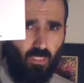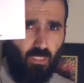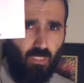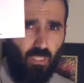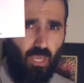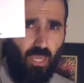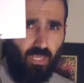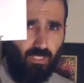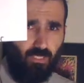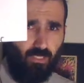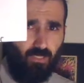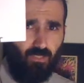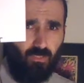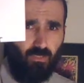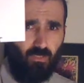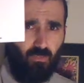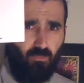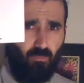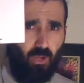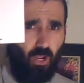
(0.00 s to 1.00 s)
Inks
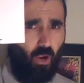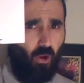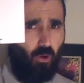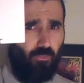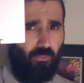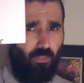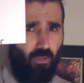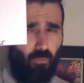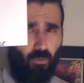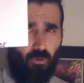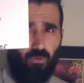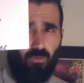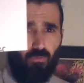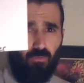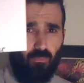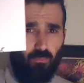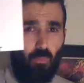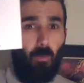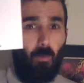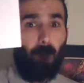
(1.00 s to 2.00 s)
by Art Thibert,
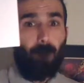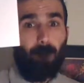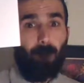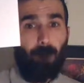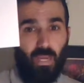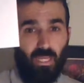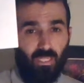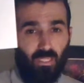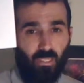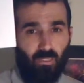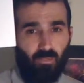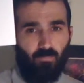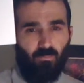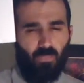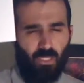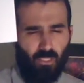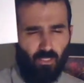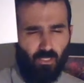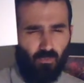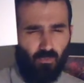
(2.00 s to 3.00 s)
mainly.
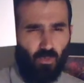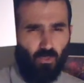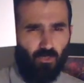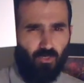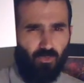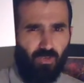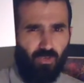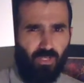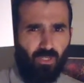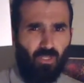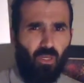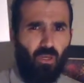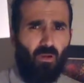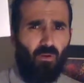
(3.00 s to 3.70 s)
He does most of it.